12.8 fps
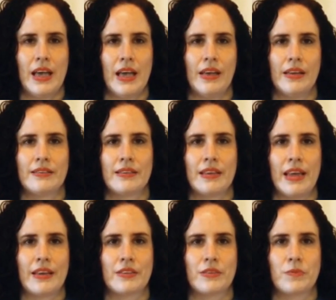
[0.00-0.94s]
as
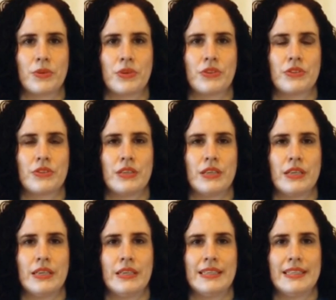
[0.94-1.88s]
experts
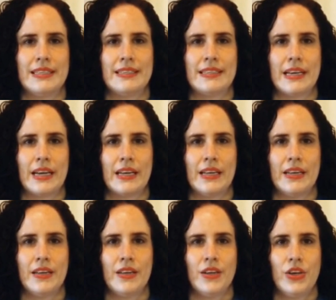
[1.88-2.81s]
in
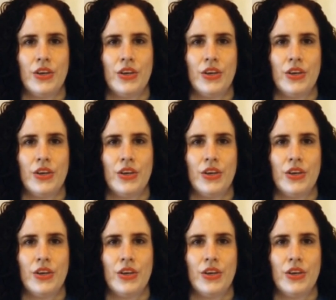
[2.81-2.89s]
designing,